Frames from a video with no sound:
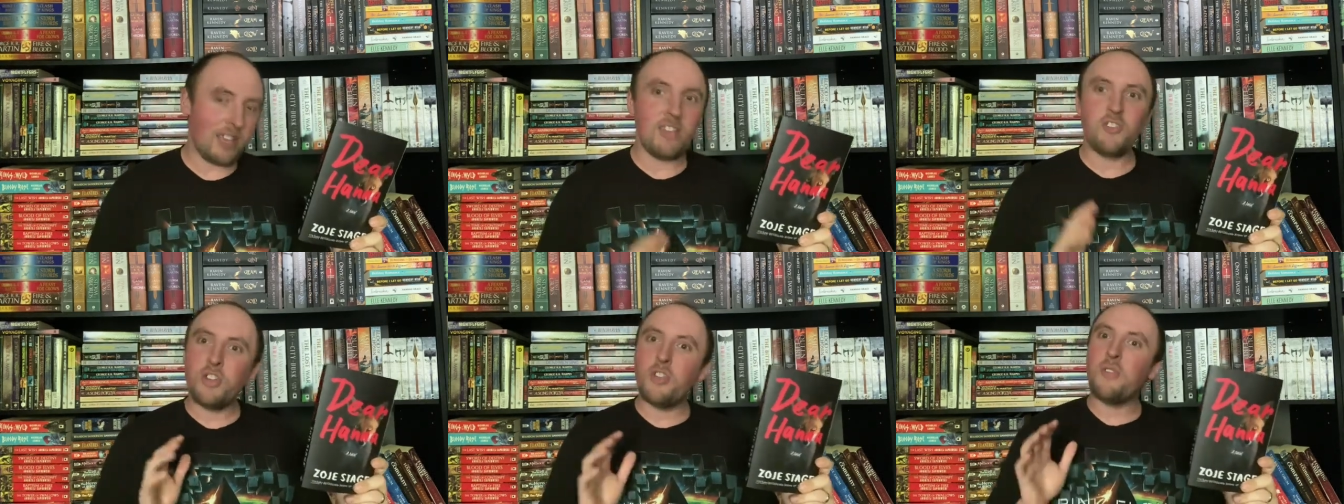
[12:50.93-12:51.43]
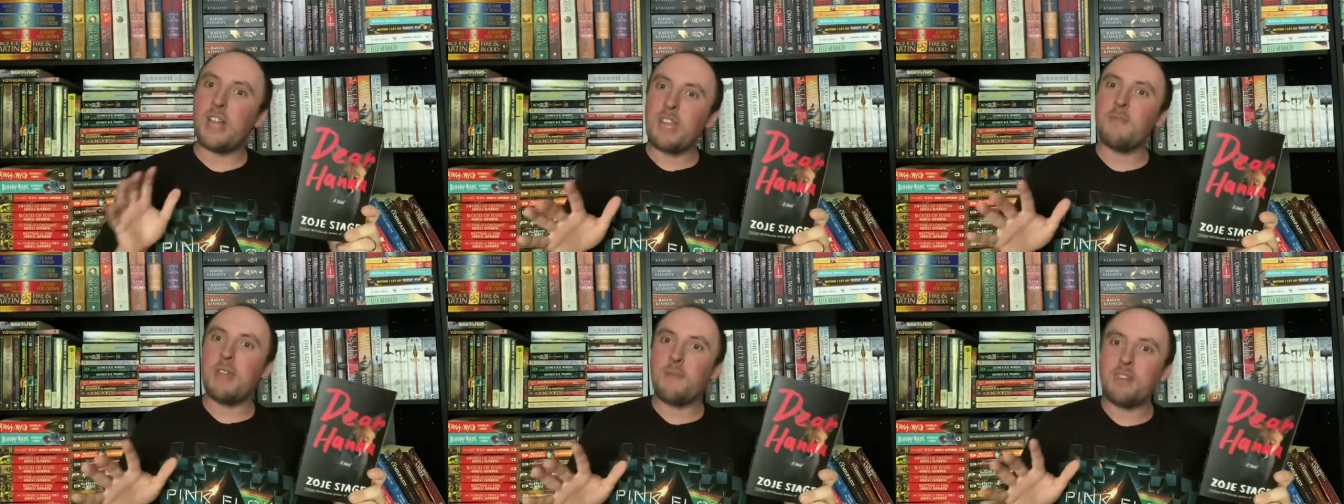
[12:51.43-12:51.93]
I still
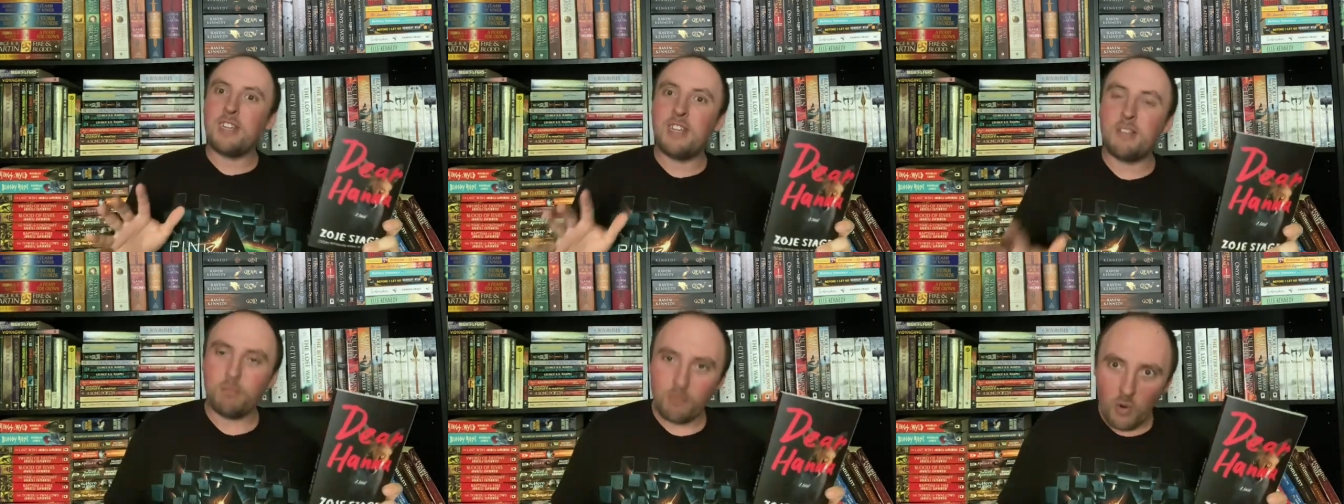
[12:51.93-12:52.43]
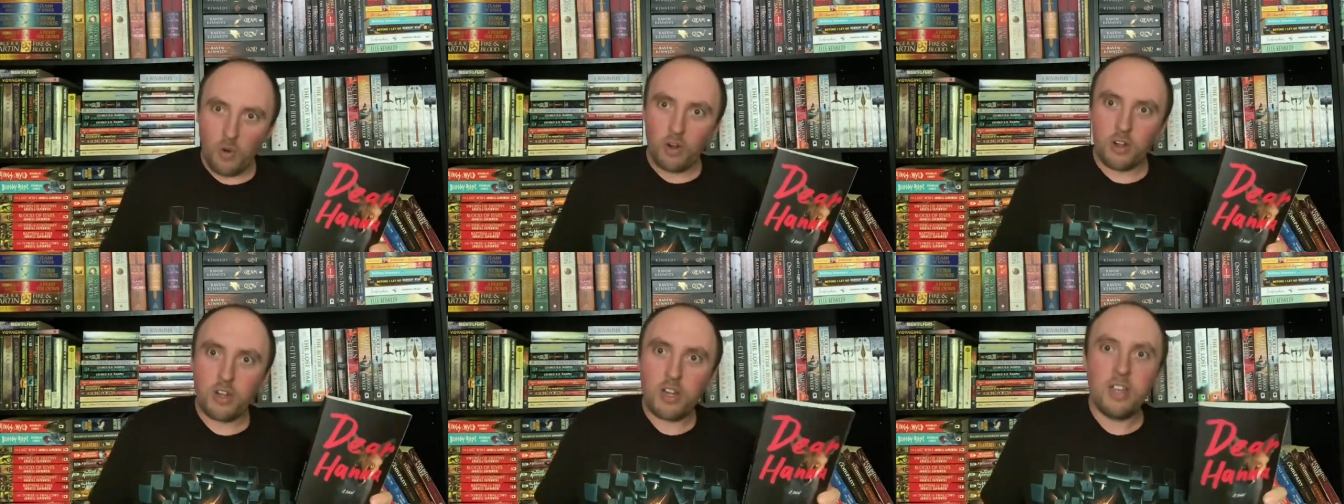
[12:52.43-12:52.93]
like Baby Teeth
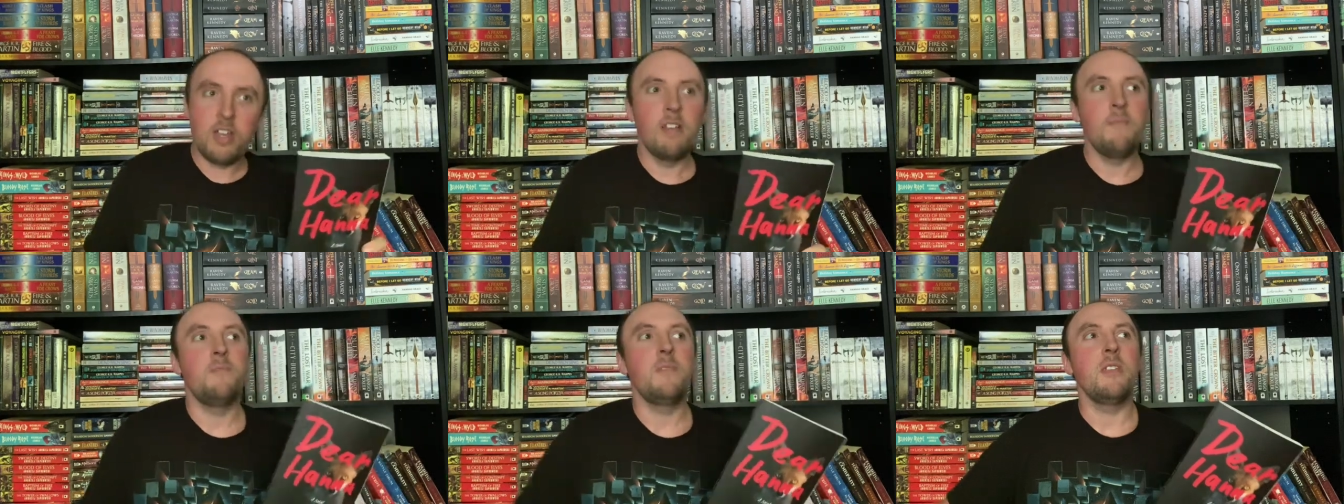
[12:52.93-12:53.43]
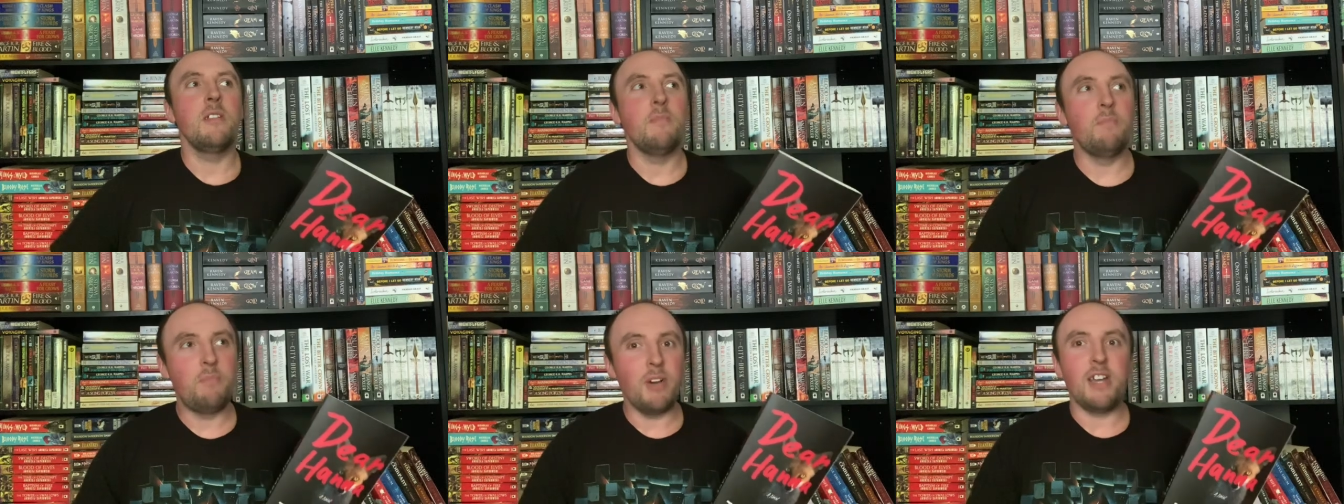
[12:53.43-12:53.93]
more,
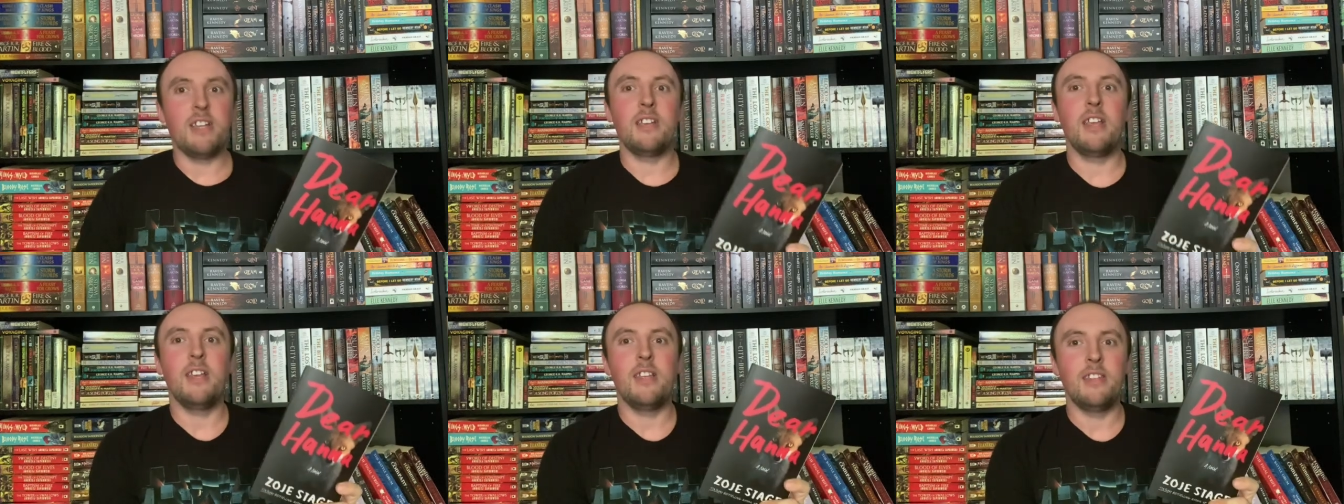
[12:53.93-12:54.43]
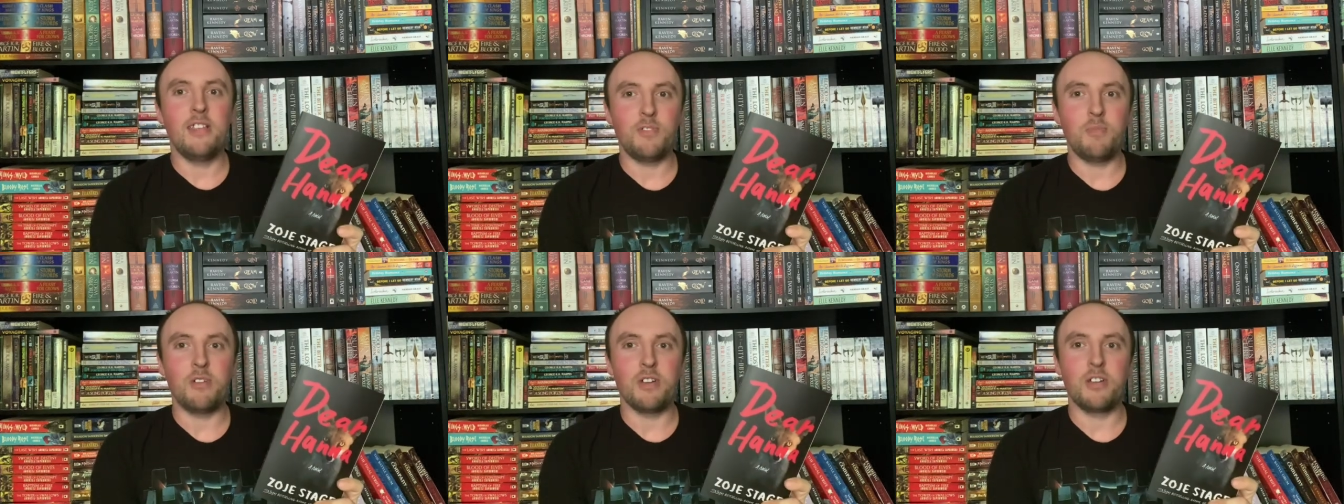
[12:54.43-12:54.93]
but this
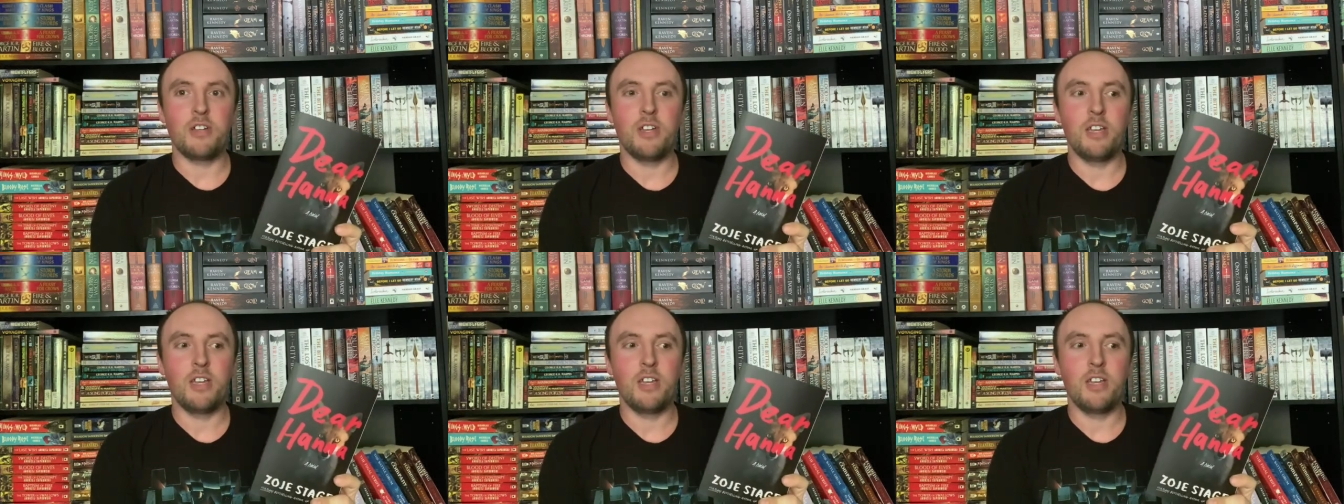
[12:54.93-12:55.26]
book,